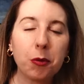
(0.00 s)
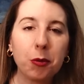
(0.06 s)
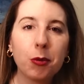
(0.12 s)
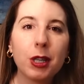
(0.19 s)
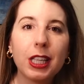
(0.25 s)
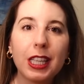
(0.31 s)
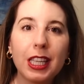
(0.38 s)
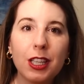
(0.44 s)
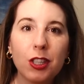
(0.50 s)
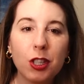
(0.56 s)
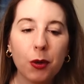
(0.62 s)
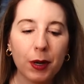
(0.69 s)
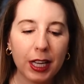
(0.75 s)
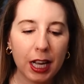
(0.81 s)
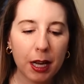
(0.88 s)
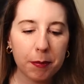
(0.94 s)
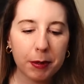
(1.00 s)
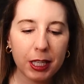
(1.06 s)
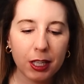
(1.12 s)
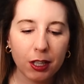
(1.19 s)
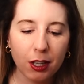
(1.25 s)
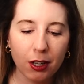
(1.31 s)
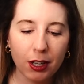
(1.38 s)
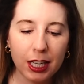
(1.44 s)
really showing up
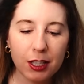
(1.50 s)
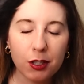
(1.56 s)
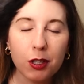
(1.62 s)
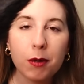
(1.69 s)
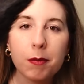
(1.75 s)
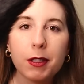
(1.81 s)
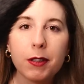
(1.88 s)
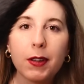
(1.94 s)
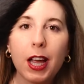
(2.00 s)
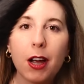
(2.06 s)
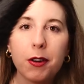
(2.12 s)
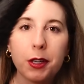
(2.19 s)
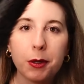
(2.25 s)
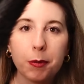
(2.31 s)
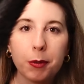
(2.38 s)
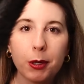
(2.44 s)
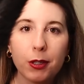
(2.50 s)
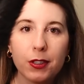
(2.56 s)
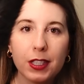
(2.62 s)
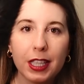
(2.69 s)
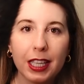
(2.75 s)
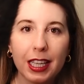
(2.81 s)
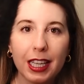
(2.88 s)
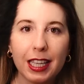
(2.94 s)
here in terms of how your
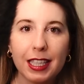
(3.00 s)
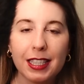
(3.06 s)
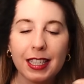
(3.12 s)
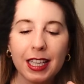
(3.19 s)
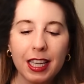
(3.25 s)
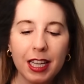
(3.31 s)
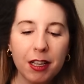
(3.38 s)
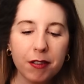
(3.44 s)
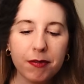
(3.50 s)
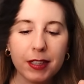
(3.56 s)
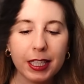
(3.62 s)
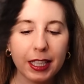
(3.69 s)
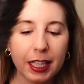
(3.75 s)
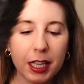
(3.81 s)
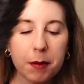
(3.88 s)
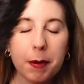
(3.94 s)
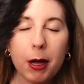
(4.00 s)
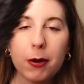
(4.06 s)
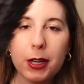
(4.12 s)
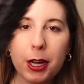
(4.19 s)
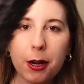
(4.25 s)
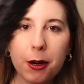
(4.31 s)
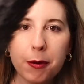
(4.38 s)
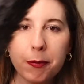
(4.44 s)
person is feeling about
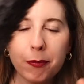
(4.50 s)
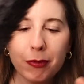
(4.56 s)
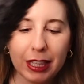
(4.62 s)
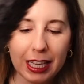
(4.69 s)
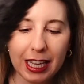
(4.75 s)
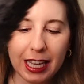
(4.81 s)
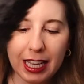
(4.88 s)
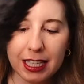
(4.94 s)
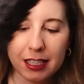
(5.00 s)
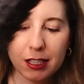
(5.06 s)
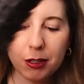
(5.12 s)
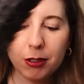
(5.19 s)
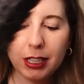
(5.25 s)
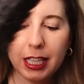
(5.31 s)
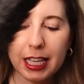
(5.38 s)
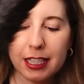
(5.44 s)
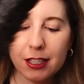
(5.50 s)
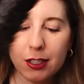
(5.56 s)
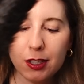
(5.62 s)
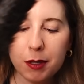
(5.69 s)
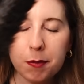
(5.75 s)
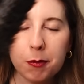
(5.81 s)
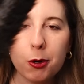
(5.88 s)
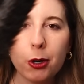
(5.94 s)
you. So let's
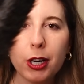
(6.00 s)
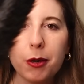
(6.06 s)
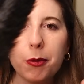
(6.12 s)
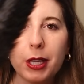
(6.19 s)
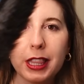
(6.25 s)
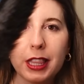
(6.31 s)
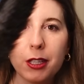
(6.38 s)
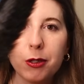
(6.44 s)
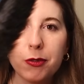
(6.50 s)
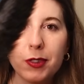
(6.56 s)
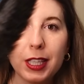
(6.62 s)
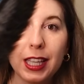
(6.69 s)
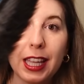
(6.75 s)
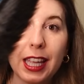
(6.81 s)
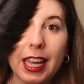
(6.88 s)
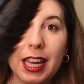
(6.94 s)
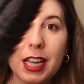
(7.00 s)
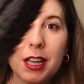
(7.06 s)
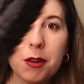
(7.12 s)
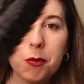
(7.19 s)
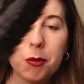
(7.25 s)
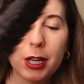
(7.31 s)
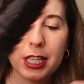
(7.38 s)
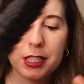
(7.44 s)
look more at what they're
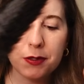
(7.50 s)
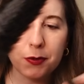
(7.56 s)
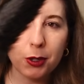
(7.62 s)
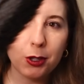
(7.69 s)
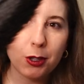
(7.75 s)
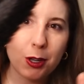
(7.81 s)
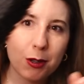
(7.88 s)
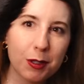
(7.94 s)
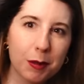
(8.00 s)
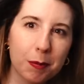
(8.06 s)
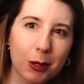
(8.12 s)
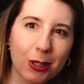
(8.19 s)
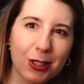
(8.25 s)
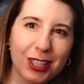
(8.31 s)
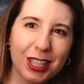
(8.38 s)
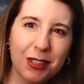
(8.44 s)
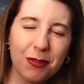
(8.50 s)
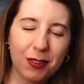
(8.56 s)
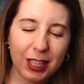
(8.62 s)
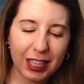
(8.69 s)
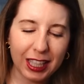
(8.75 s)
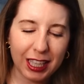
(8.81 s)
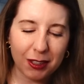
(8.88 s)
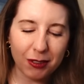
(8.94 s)
feeling. What is Virgo's person
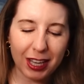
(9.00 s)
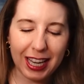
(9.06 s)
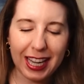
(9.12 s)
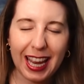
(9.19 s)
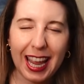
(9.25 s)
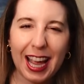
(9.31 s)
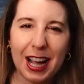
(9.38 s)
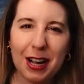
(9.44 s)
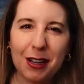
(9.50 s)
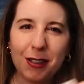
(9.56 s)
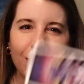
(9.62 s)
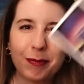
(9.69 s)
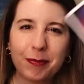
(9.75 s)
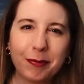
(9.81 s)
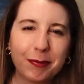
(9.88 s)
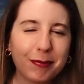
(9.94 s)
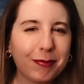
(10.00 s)
feeling right now?